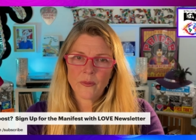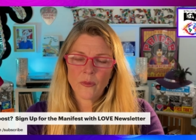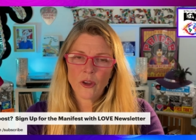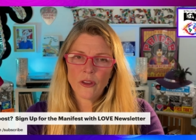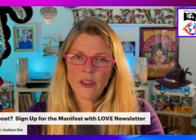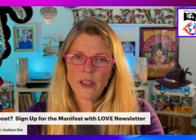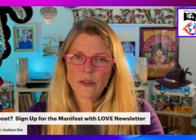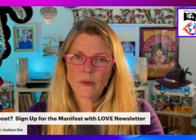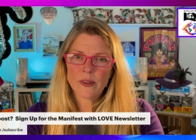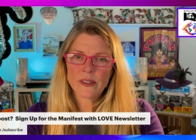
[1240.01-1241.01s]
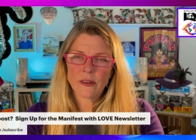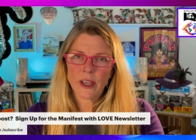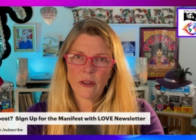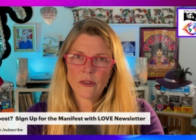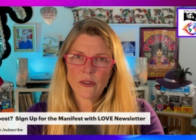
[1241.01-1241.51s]
The good things are
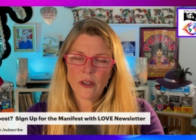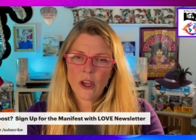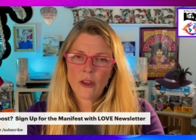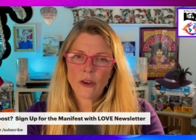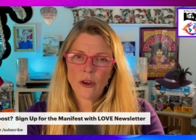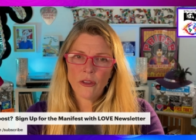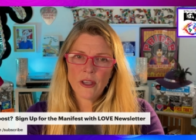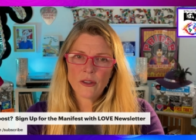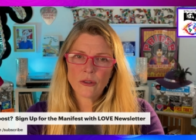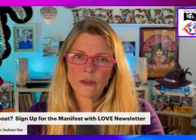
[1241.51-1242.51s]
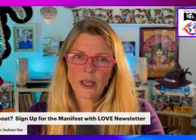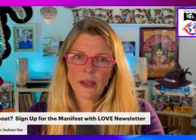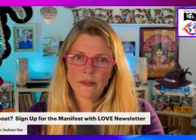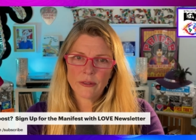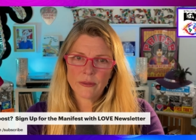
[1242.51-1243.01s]
resilience. The good things are
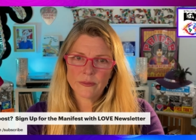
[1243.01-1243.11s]
love.